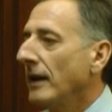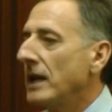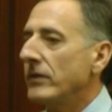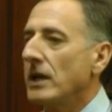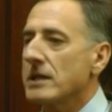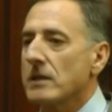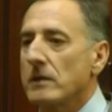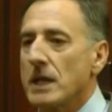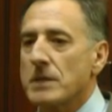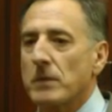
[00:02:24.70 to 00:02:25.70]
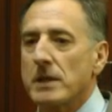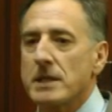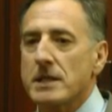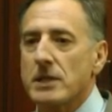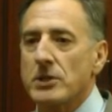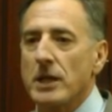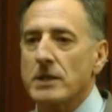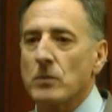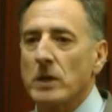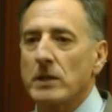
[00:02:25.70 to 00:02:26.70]
I even got so desperate as to
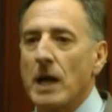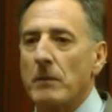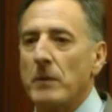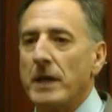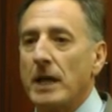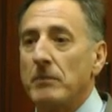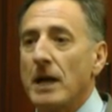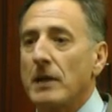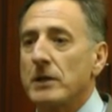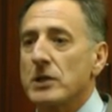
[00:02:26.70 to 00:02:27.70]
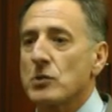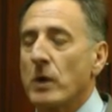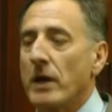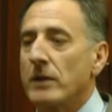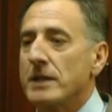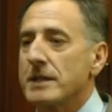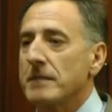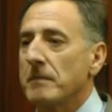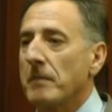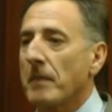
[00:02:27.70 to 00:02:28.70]
suggest one time when we came down to swear in
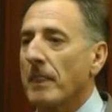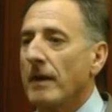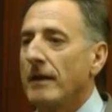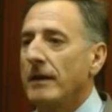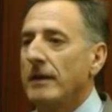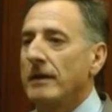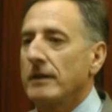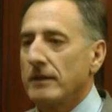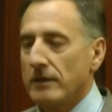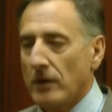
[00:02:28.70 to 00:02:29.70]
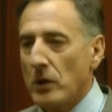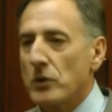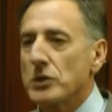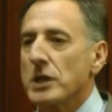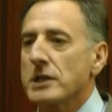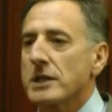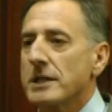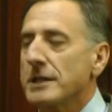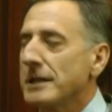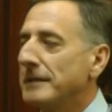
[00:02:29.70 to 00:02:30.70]
some other
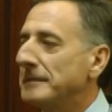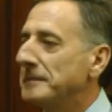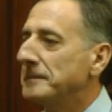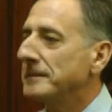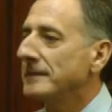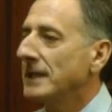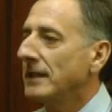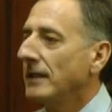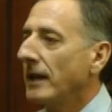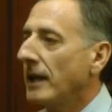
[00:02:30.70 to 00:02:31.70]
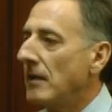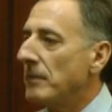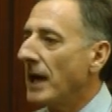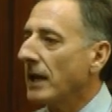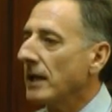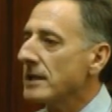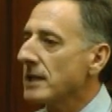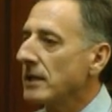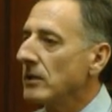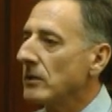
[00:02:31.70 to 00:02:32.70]
justices, I came back and I
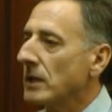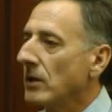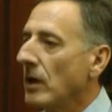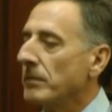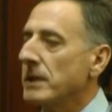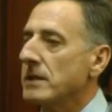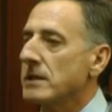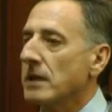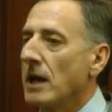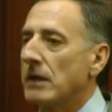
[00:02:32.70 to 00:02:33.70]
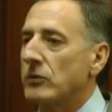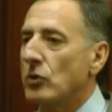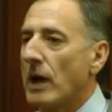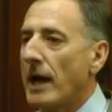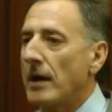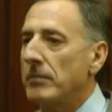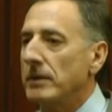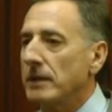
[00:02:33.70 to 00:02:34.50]
said, you know, the carpet is kind of drab.